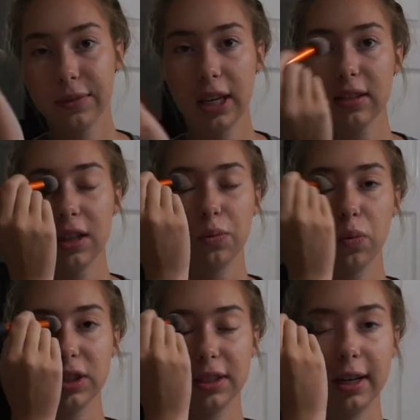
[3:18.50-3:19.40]
Takes like
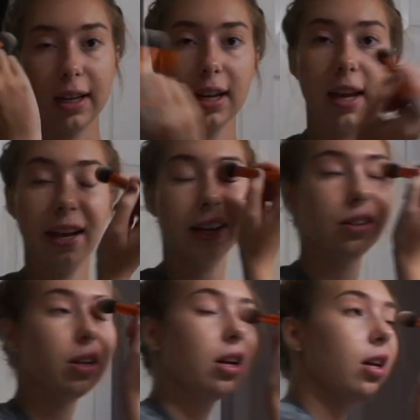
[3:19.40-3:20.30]
1 second
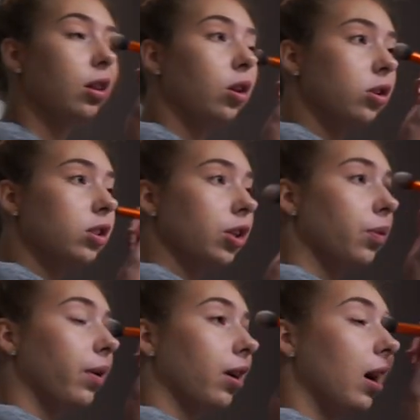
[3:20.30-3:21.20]
and looks like you're wearing